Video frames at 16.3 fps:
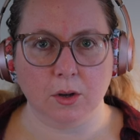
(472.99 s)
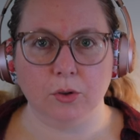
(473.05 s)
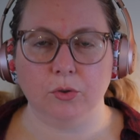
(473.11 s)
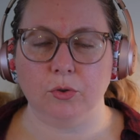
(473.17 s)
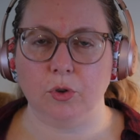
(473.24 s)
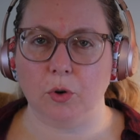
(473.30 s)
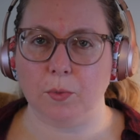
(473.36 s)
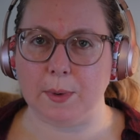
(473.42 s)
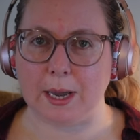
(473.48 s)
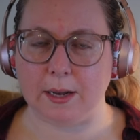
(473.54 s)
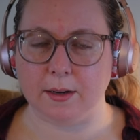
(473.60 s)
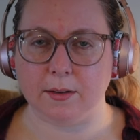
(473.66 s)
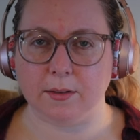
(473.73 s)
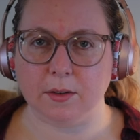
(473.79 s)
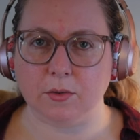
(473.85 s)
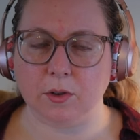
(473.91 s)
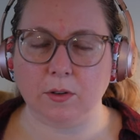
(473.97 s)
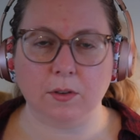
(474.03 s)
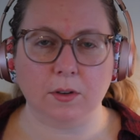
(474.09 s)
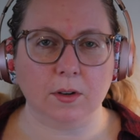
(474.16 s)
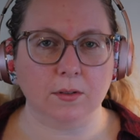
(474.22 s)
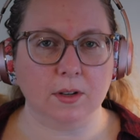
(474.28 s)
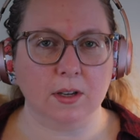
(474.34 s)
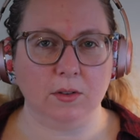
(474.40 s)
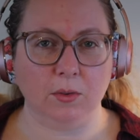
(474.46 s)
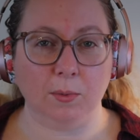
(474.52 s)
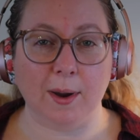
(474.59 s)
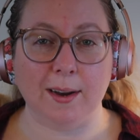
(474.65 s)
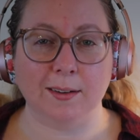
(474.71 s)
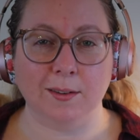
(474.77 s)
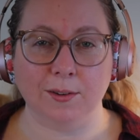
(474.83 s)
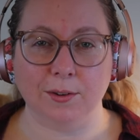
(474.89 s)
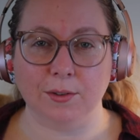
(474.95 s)
So bad. Is it just because he's
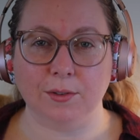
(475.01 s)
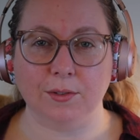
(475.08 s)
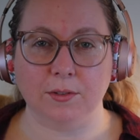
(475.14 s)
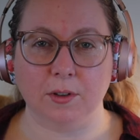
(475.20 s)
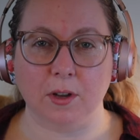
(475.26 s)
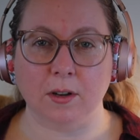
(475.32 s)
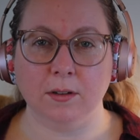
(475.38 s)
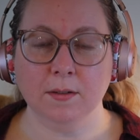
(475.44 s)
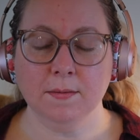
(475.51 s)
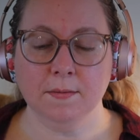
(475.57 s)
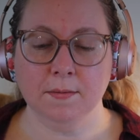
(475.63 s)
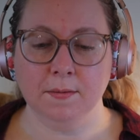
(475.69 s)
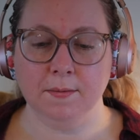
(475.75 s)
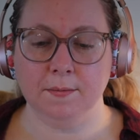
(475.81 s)
Ragnar's son?